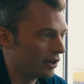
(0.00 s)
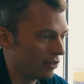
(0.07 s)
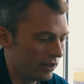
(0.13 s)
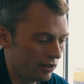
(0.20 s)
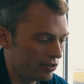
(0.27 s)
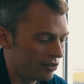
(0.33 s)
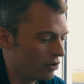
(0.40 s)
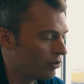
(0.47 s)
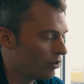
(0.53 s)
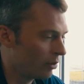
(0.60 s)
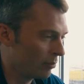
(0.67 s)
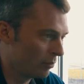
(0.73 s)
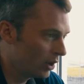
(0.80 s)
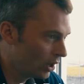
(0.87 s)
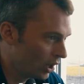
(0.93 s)
The
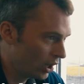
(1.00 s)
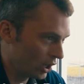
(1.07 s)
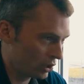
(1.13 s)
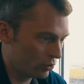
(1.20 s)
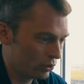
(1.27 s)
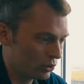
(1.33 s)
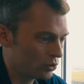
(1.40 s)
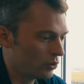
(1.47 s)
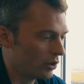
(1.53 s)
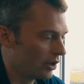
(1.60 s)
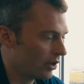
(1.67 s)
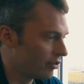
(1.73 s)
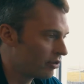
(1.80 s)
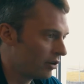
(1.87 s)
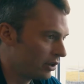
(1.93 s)
Ethereum grew to a
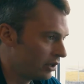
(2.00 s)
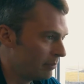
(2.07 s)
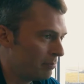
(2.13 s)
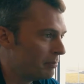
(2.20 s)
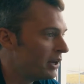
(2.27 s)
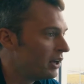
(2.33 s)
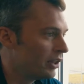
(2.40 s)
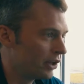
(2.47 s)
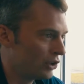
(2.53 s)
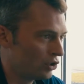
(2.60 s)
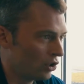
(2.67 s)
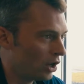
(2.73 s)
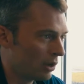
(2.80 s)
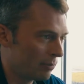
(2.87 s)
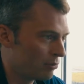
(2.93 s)
$30 billion
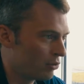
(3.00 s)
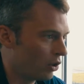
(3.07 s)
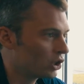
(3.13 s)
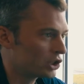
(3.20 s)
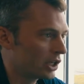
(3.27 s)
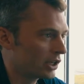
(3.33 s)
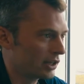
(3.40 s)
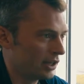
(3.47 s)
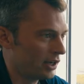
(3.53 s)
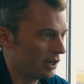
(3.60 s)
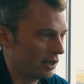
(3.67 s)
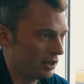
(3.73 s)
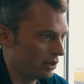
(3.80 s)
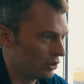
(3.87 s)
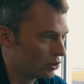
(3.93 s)
project
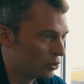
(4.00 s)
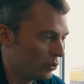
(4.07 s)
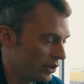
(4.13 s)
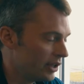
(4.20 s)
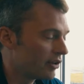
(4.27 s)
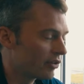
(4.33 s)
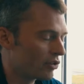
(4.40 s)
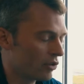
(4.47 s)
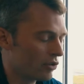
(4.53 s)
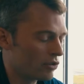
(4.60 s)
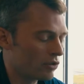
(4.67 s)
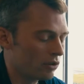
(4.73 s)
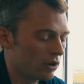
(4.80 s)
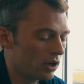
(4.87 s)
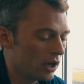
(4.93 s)
in 2 years or
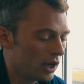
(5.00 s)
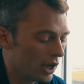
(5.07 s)
so.